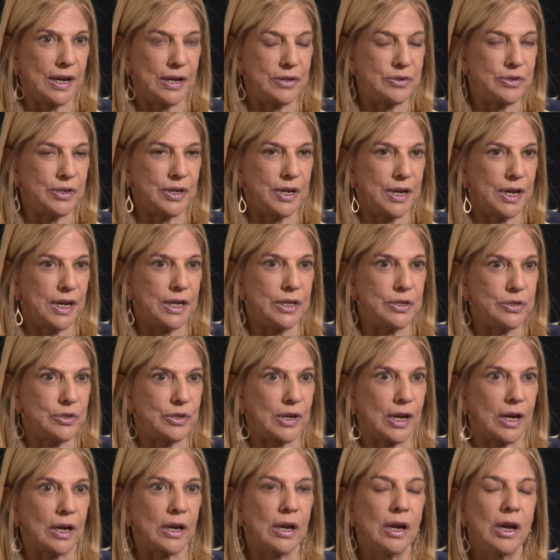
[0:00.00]

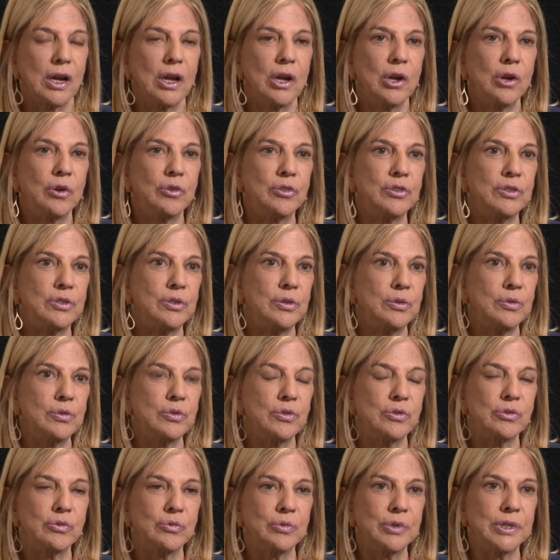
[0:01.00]
education.
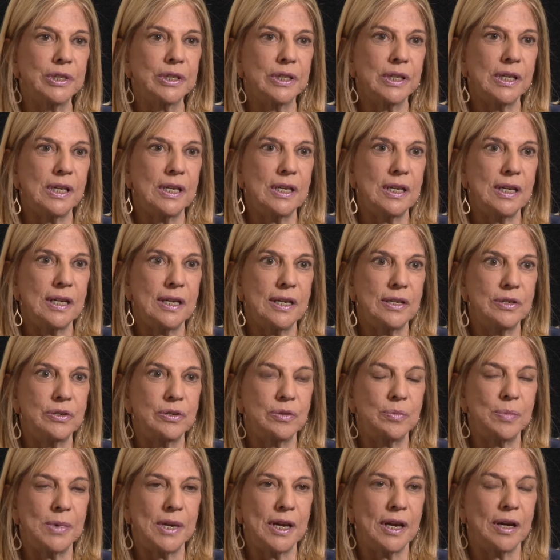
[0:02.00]
Students really need
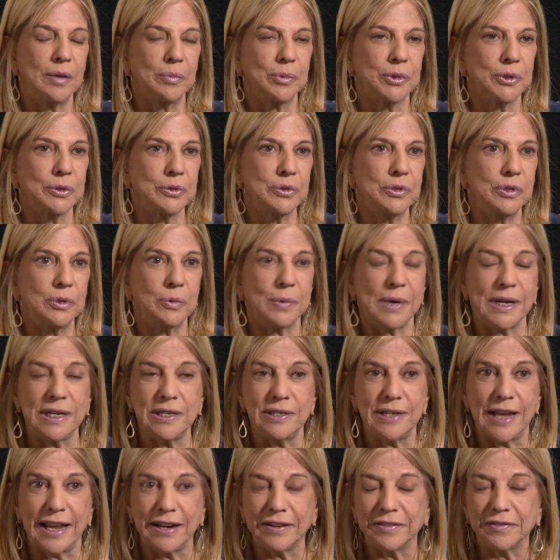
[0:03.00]
to be able to
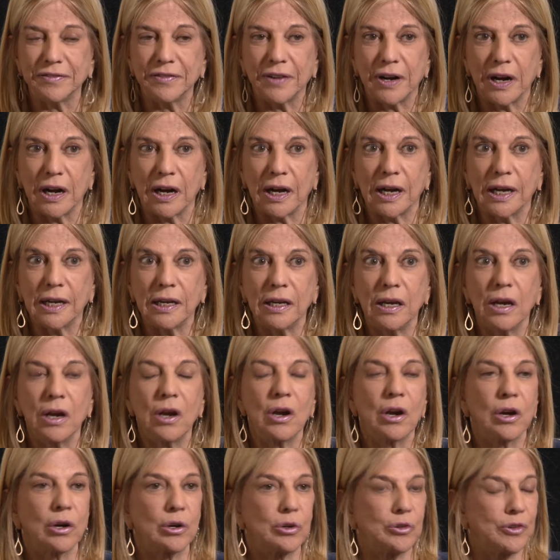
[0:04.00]
identify
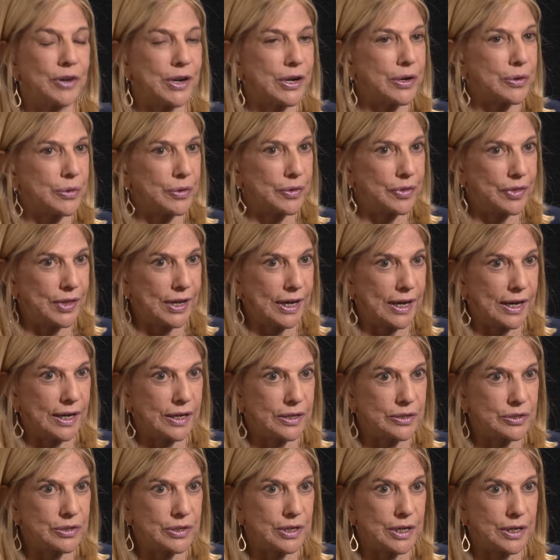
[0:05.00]
critical
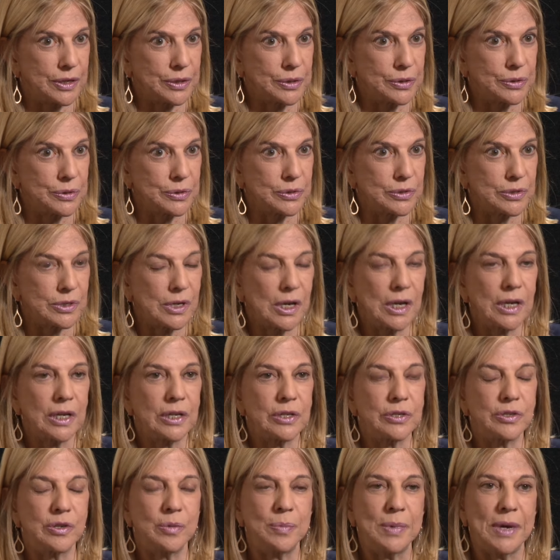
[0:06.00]
thinking skills,
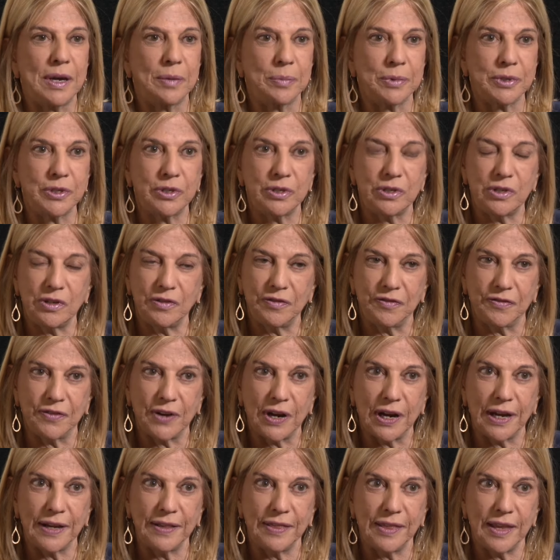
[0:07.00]
to be able to
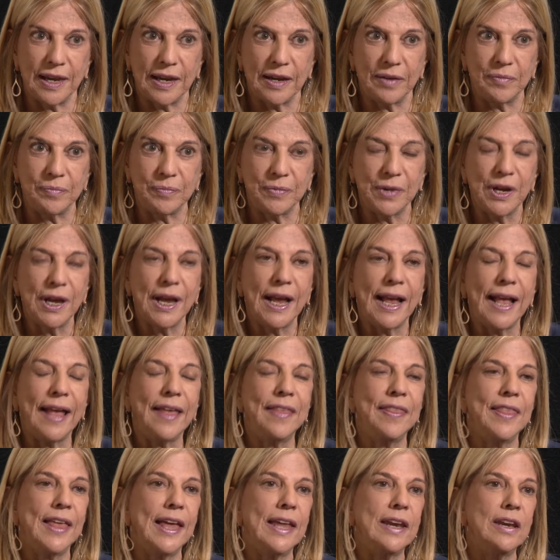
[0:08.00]
define them,
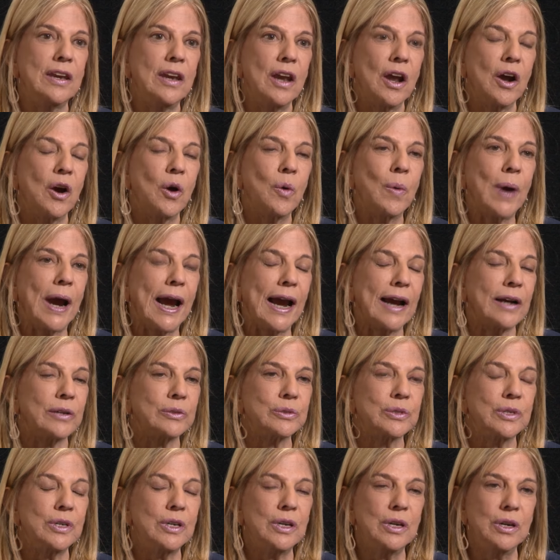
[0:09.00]
and then know how
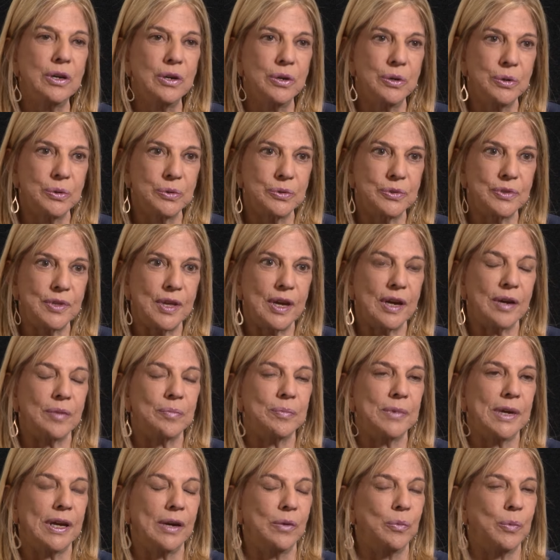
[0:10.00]
to use
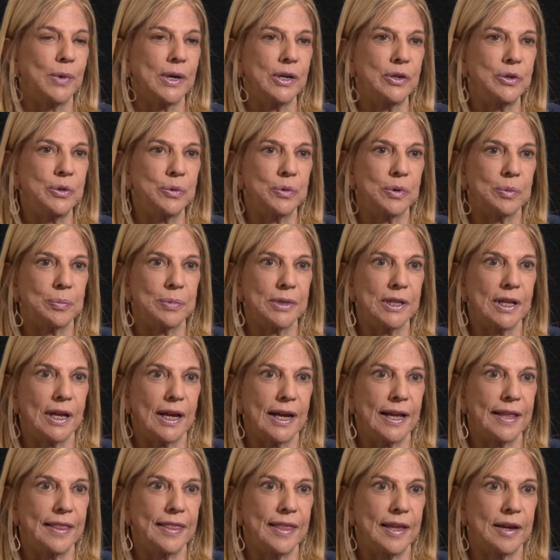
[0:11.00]
them and when to
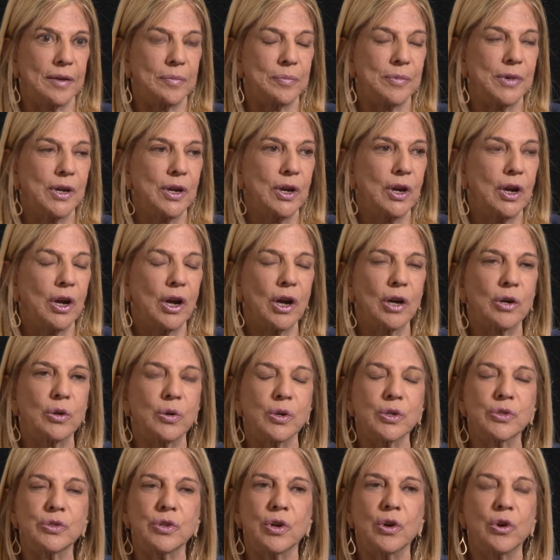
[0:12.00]
apply them
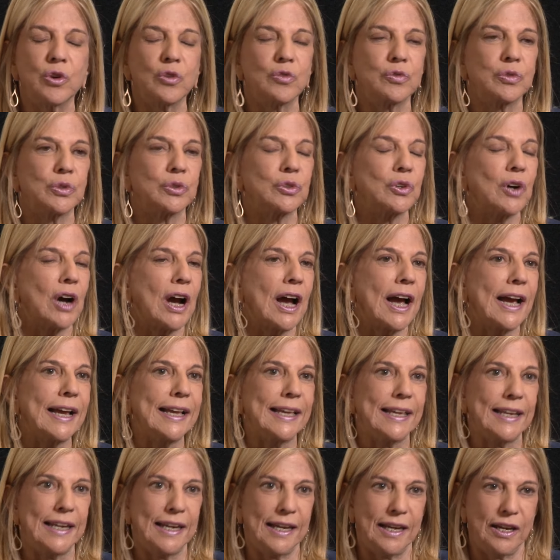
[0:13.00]
across a whole
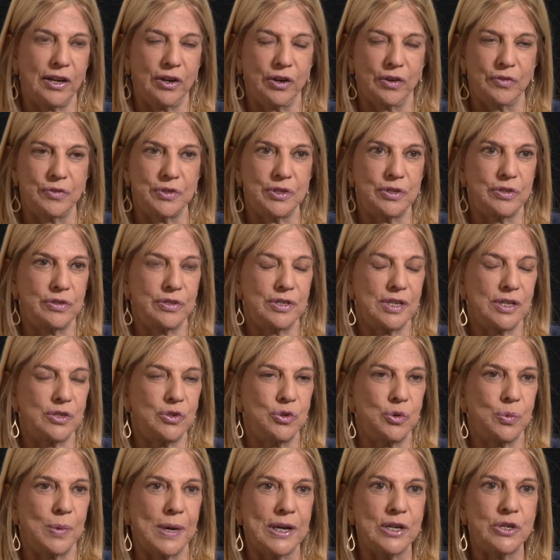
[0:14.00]
variety of
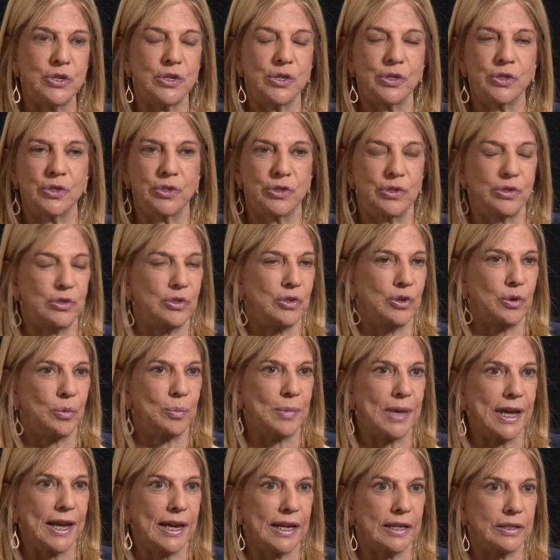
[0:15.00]
situations and
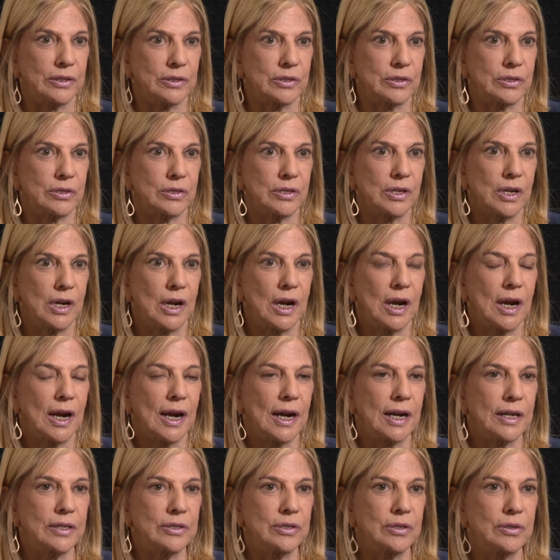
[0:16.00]
domains.
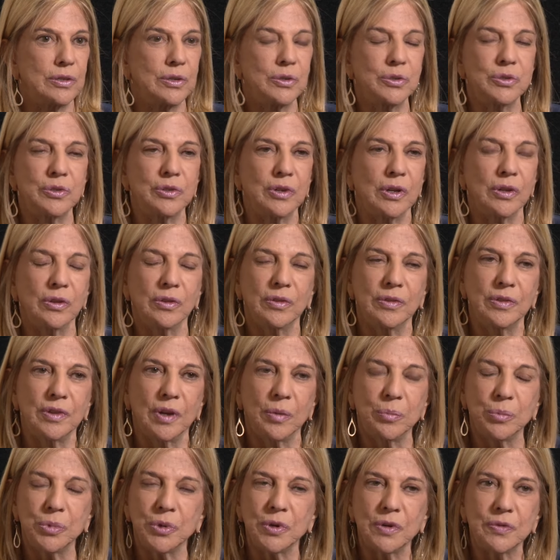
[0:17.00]
So there's a
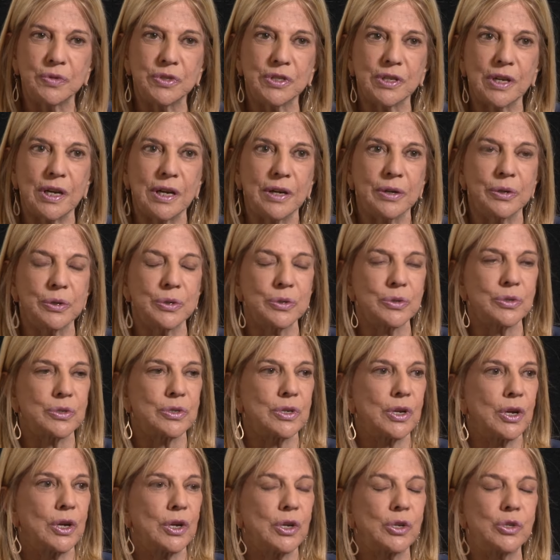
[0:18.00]
number of skills.
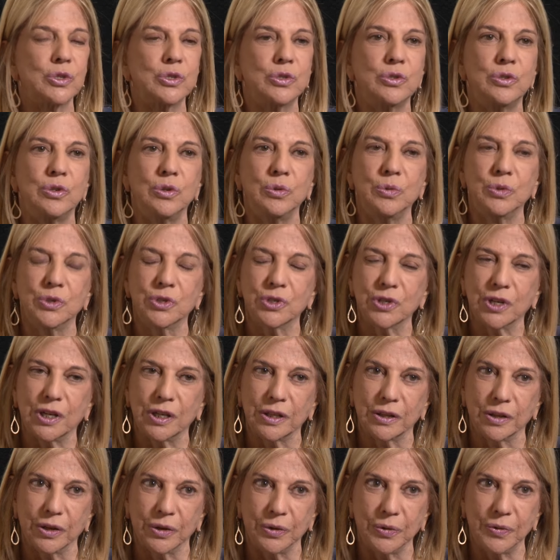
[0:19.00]
Students
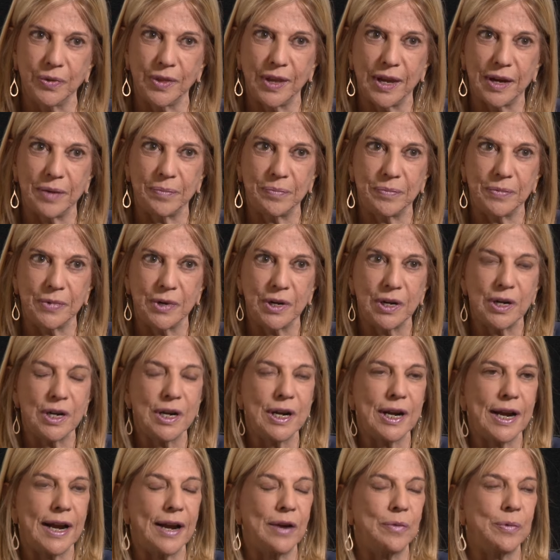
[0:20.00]
can learn them,
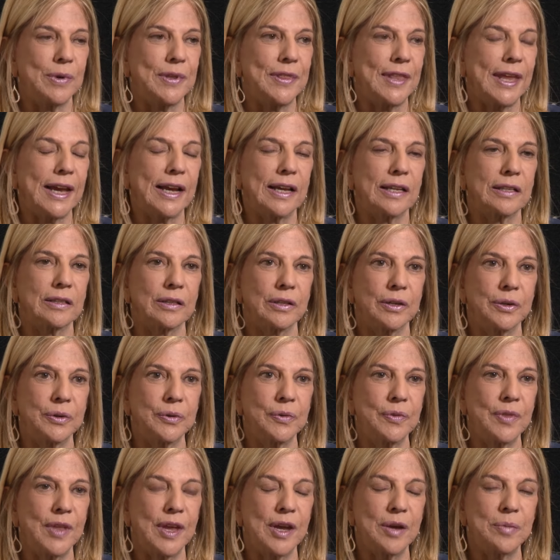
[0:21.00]
and when they can
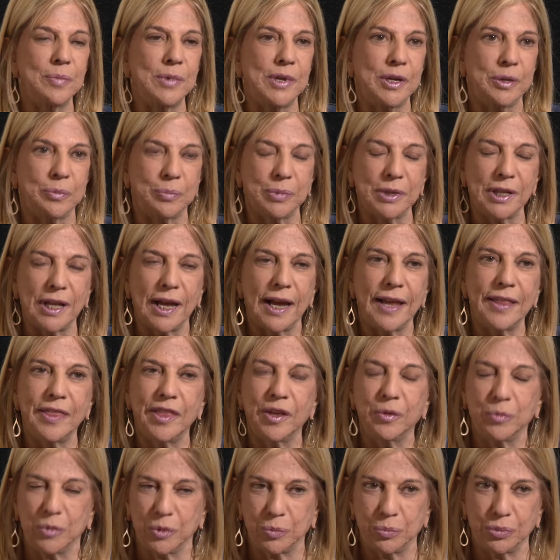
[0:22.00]
learn them and apply
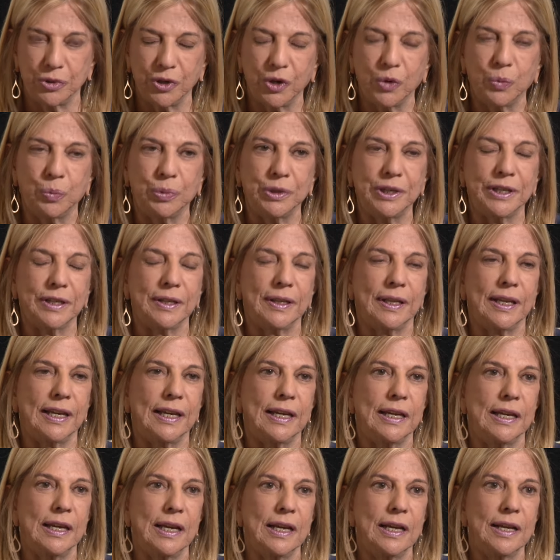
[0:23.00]
them
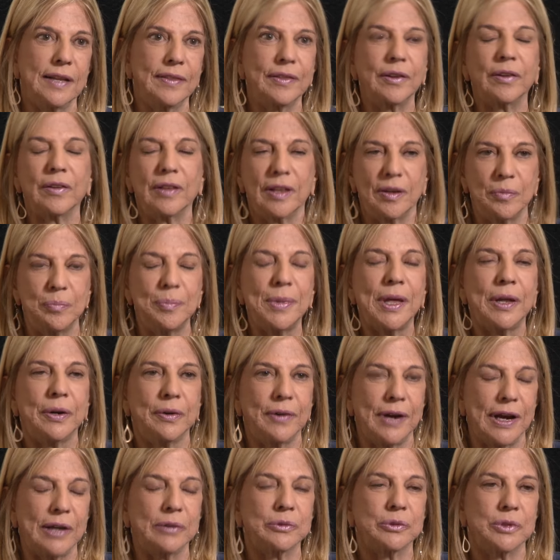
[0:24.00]
appropriately, they'll have
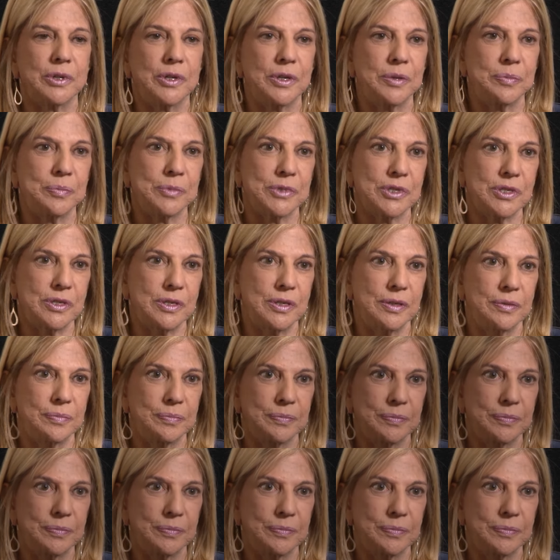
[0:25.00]
better outcomes.